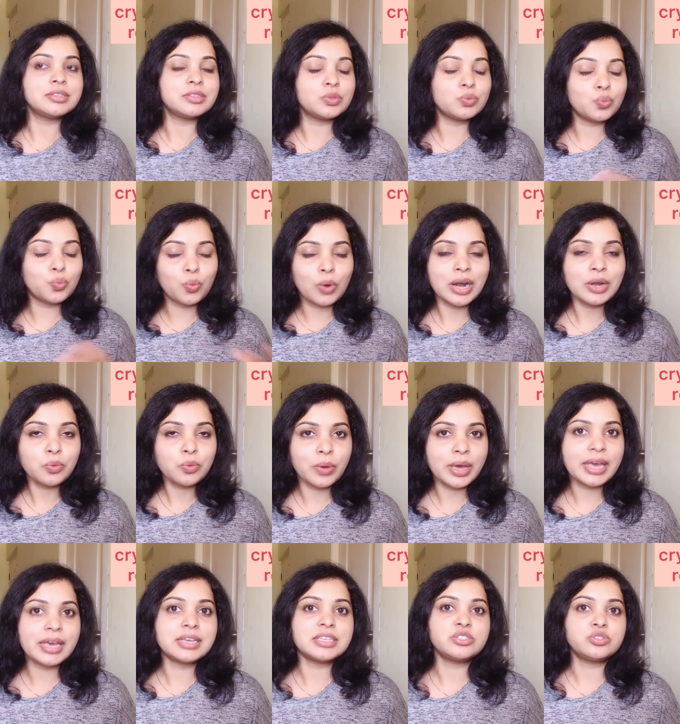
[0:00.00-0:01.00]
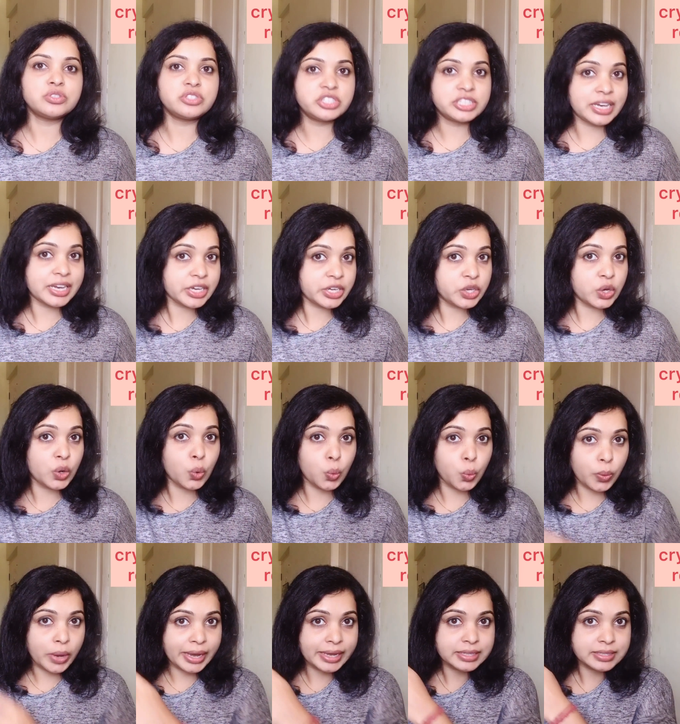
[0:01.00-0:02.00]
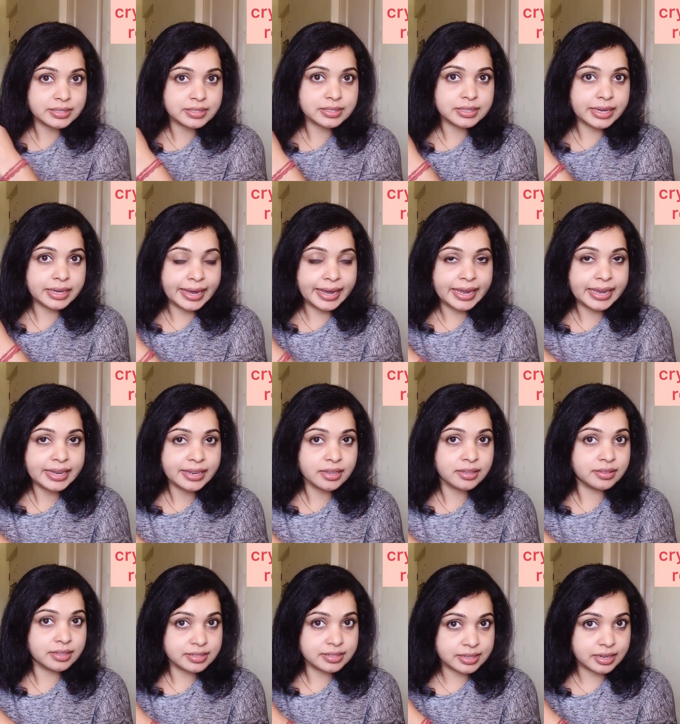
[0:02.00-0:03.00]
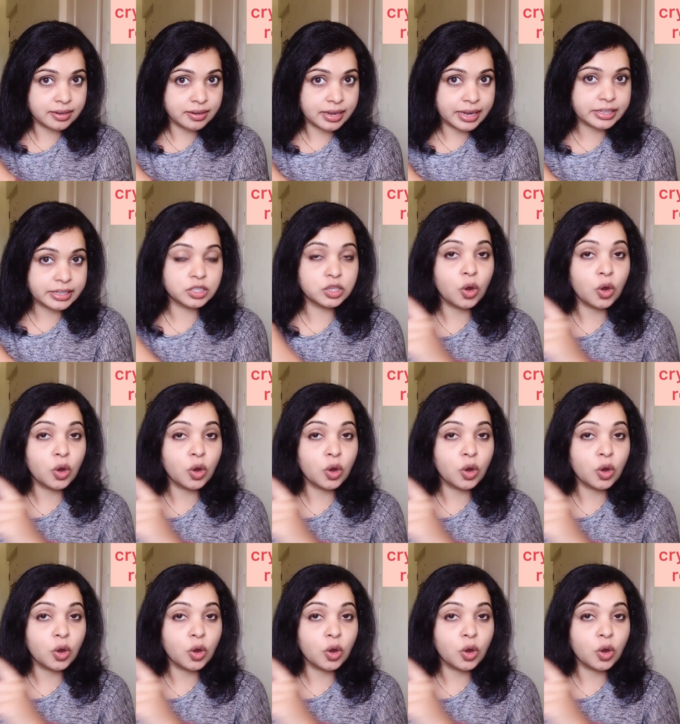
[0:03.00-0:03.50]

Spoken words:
One way is to check your veins in the sunlight,